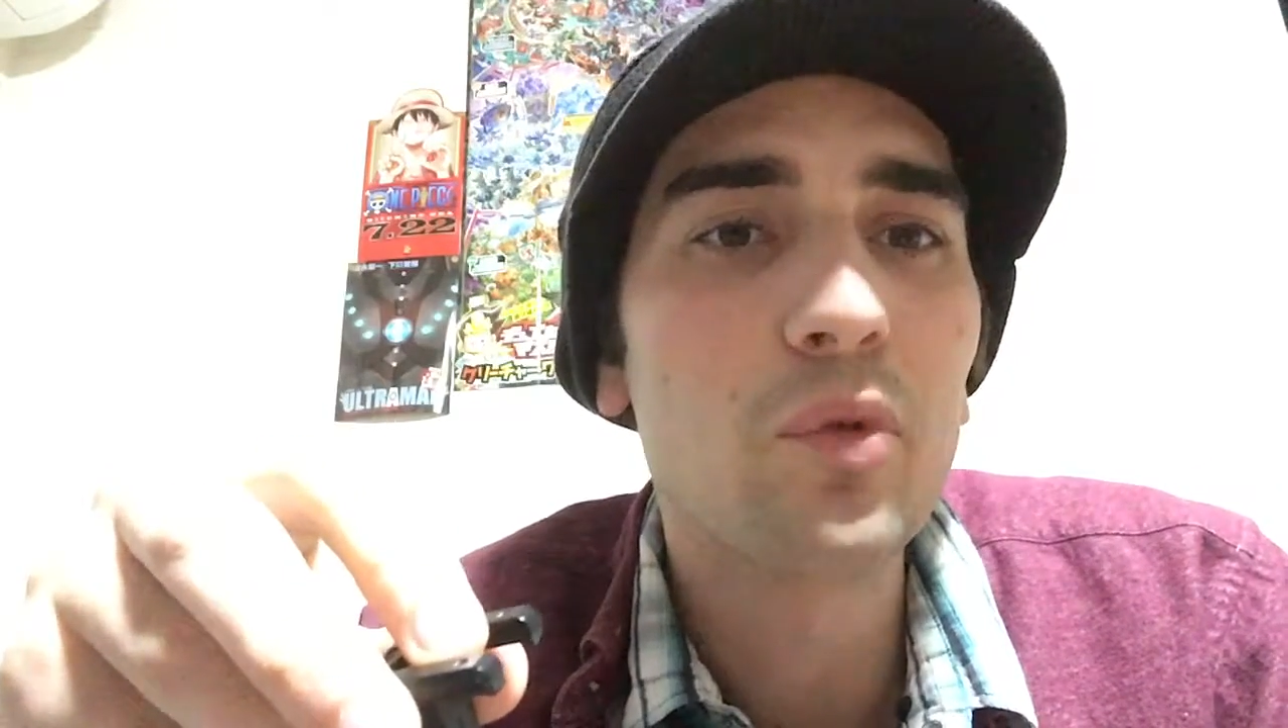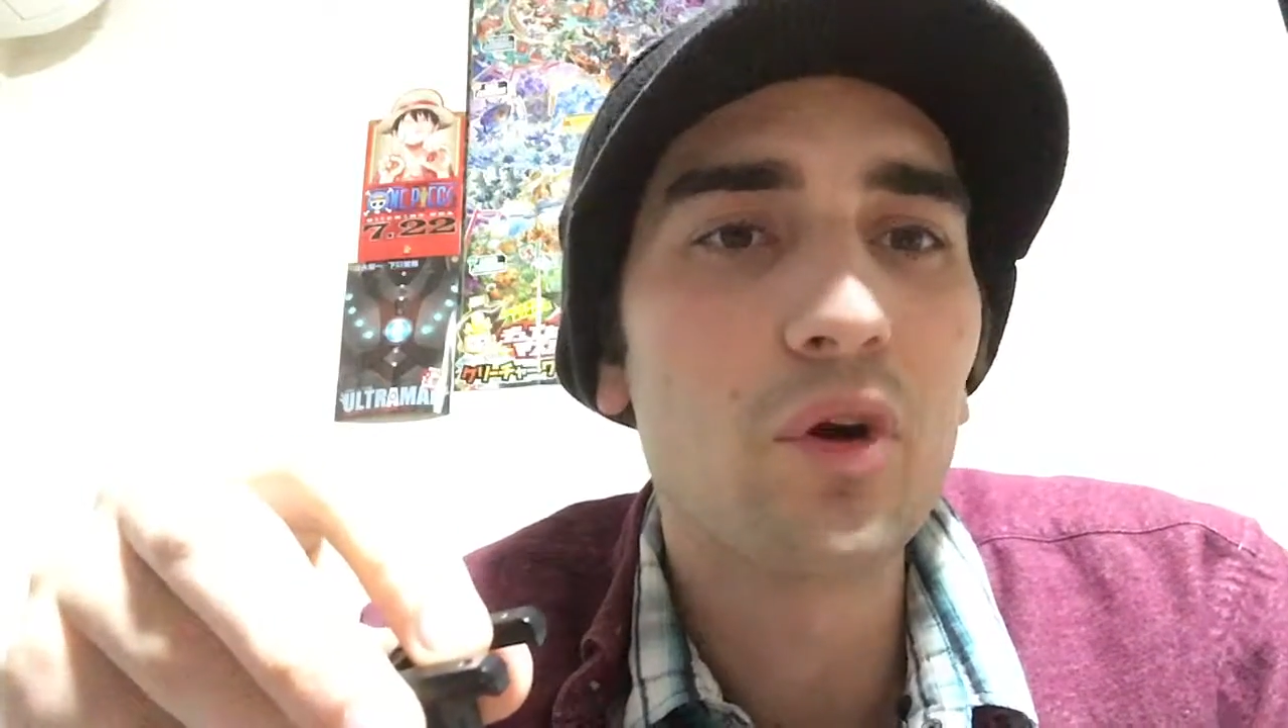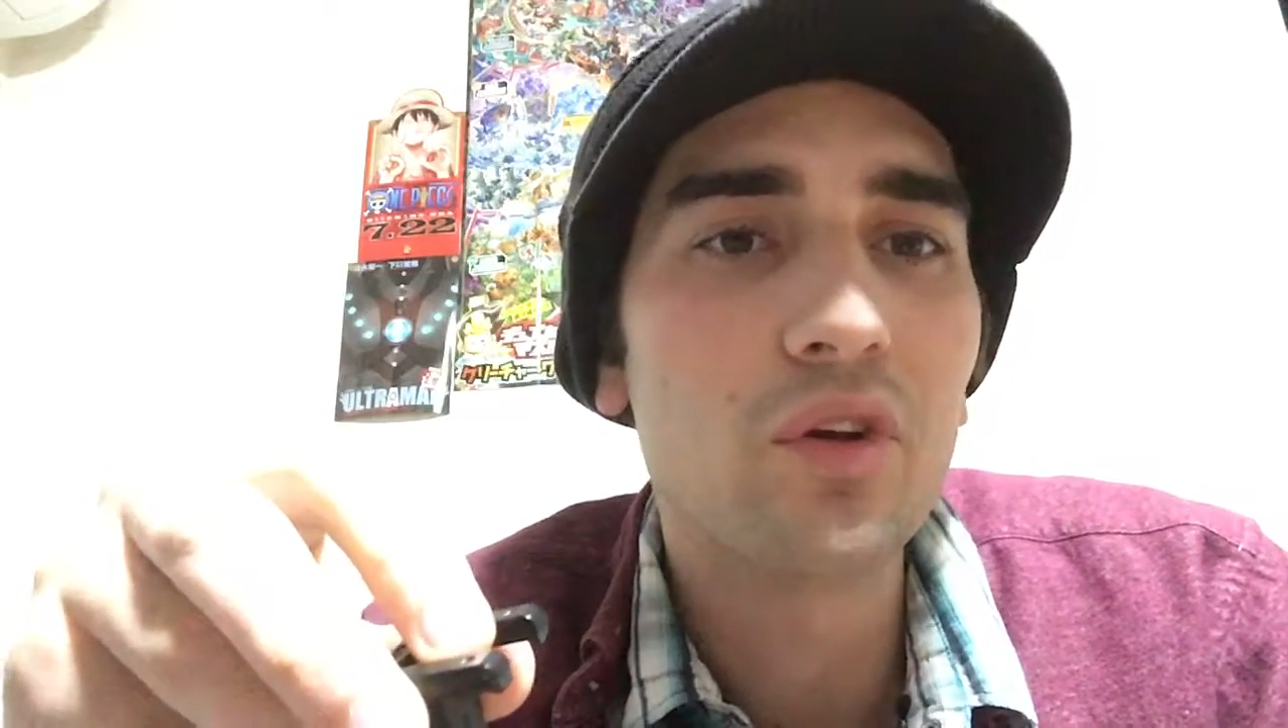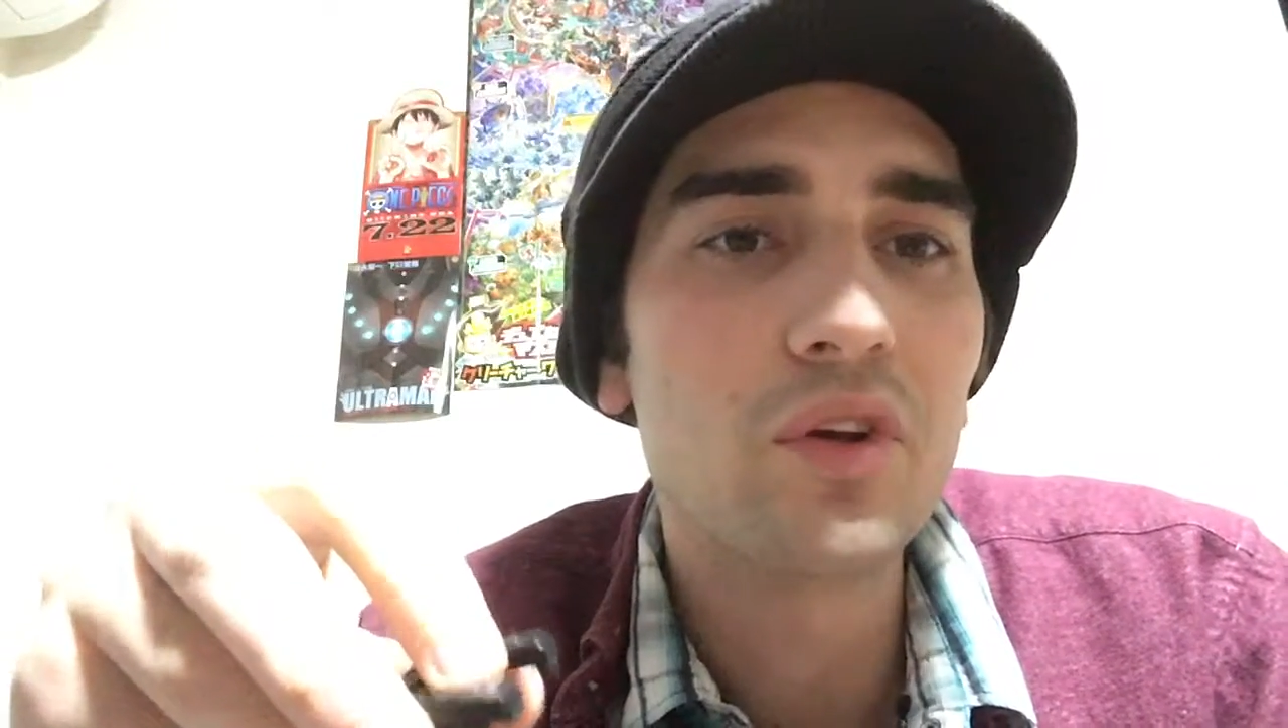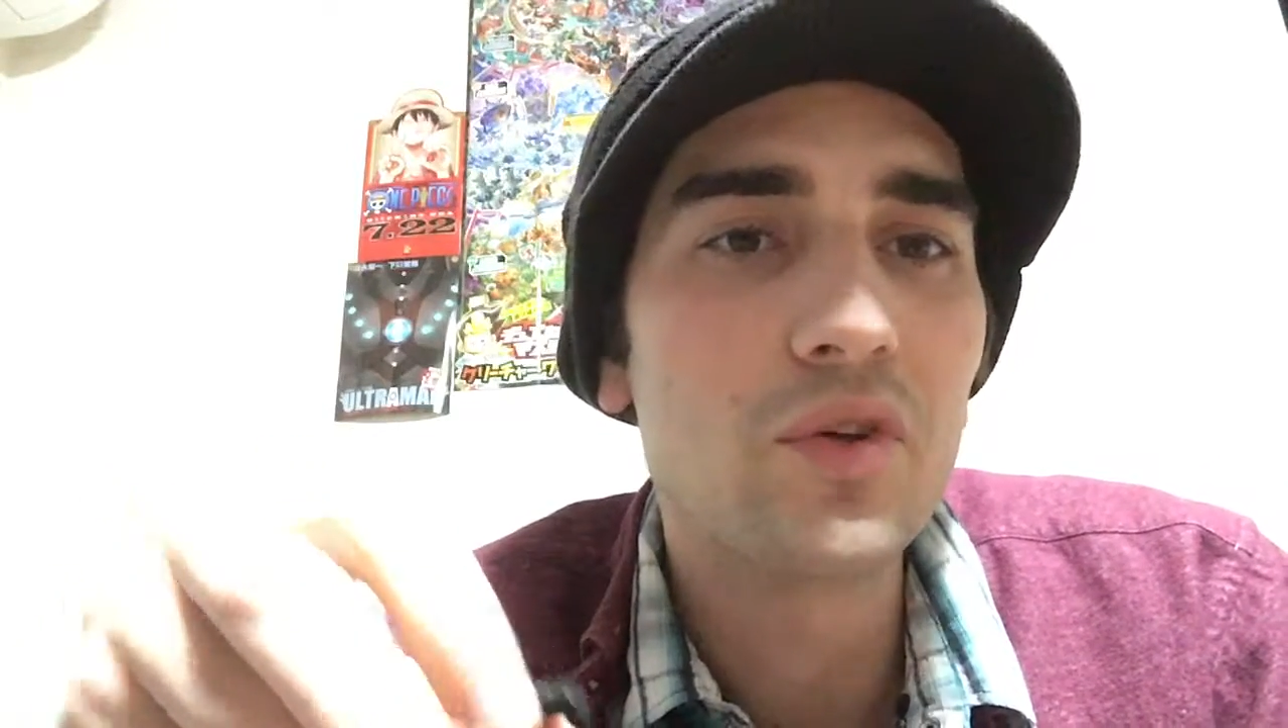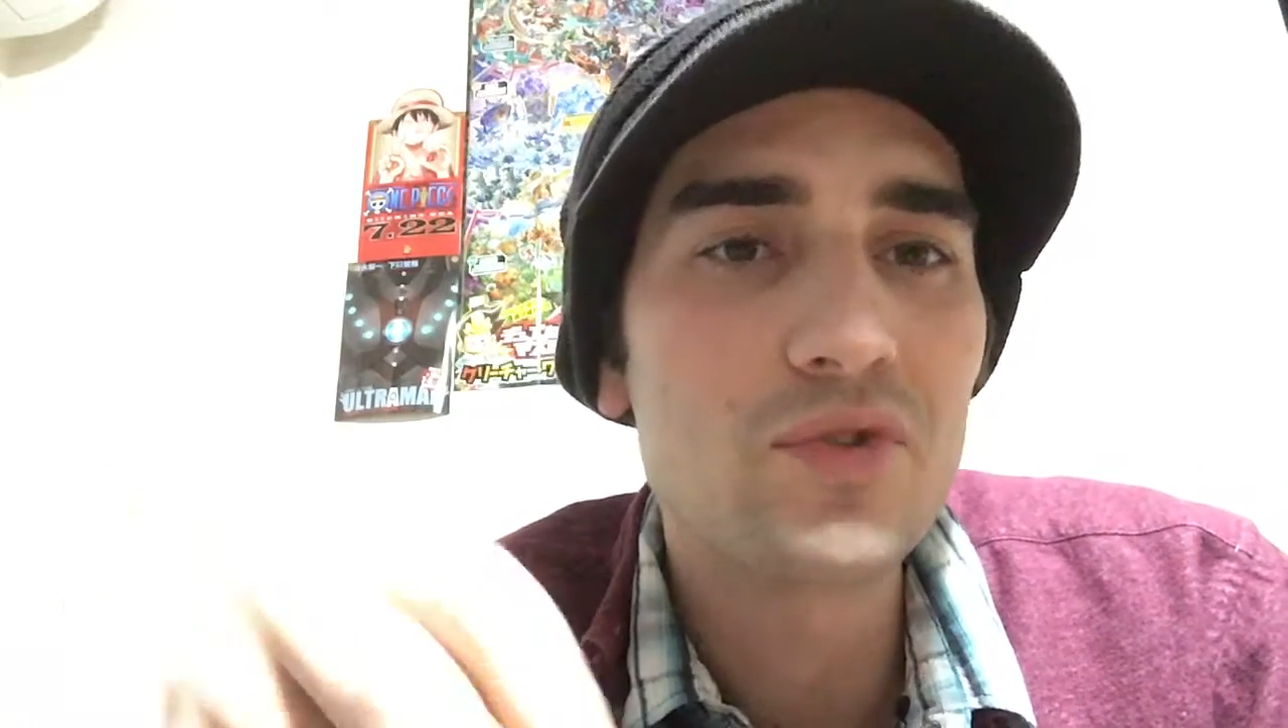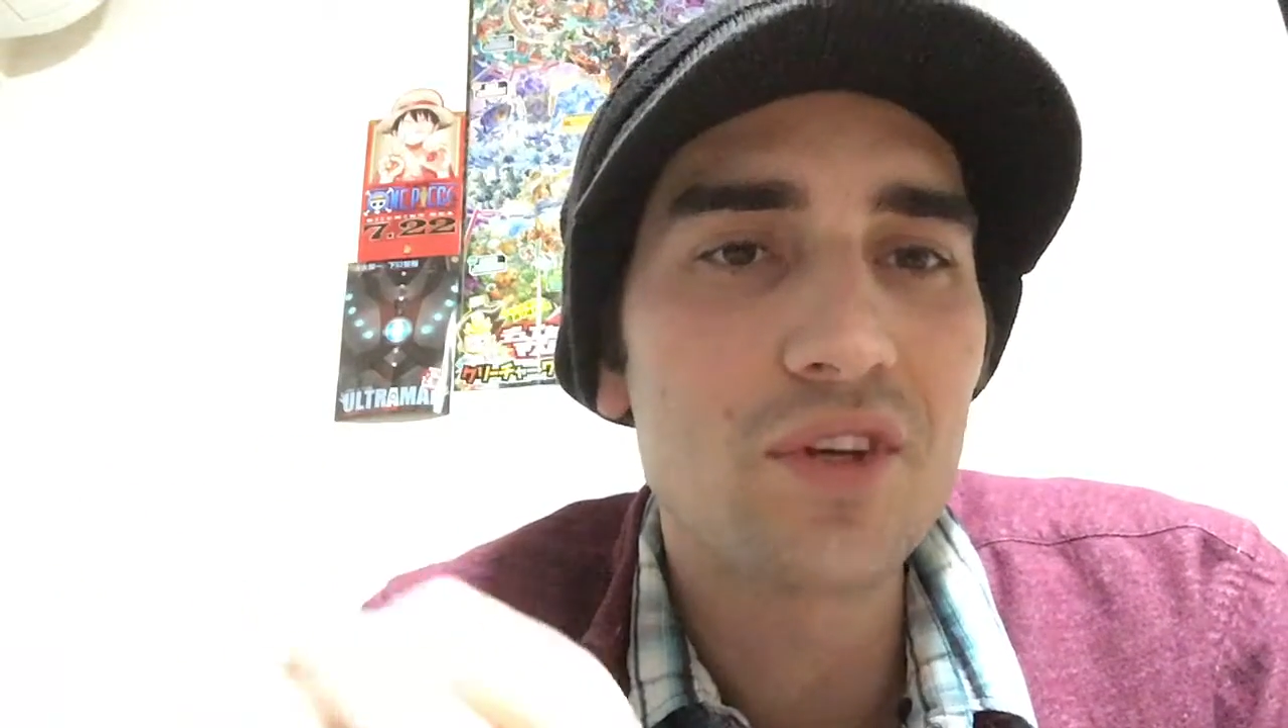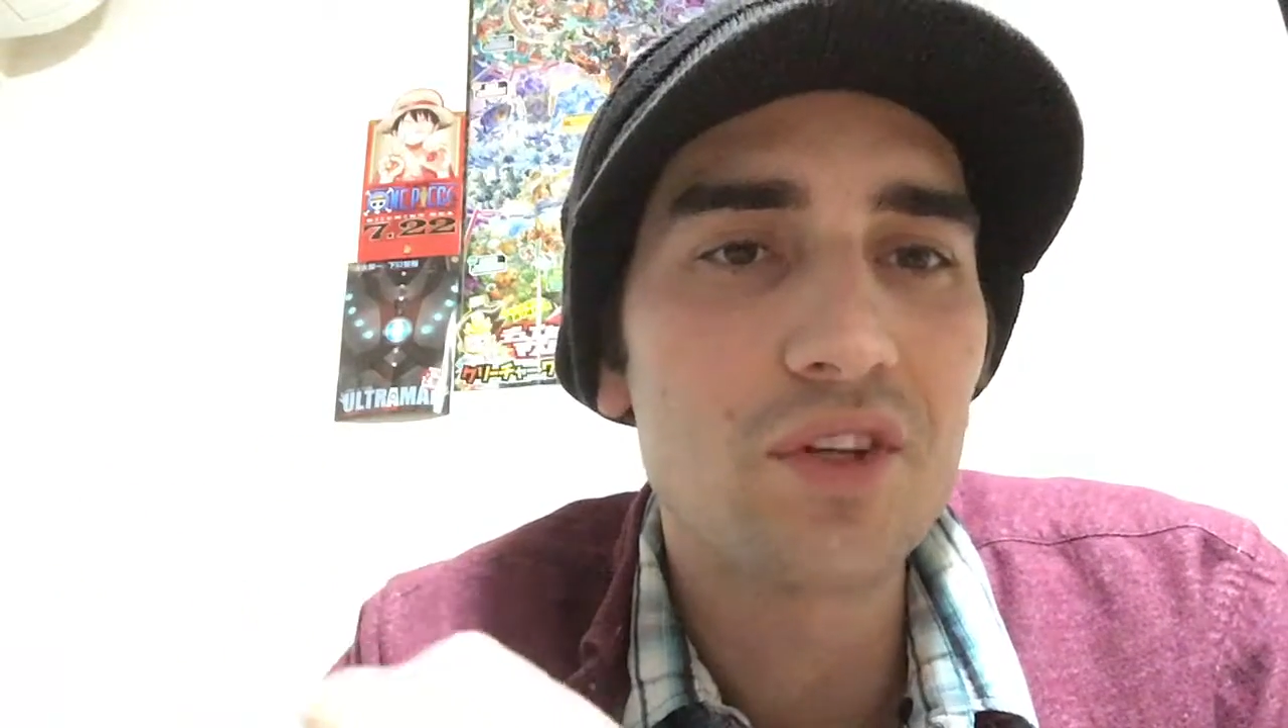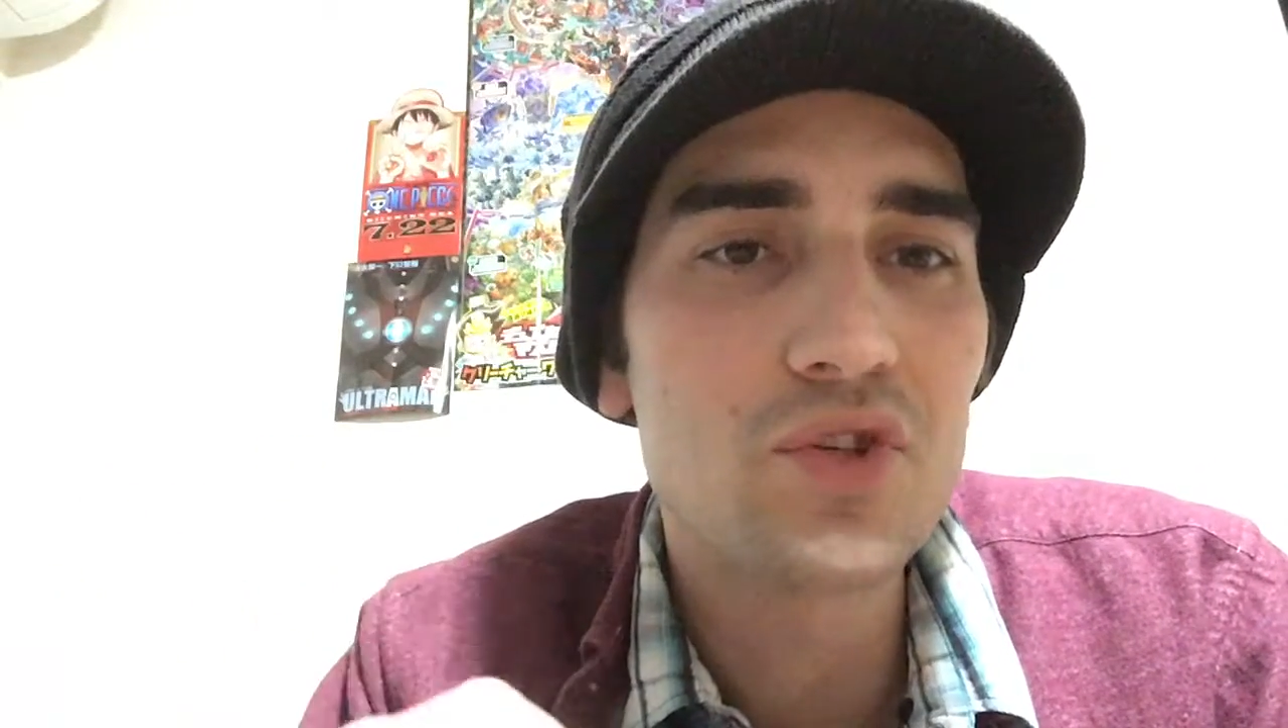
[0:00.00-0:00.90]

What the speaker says: currently using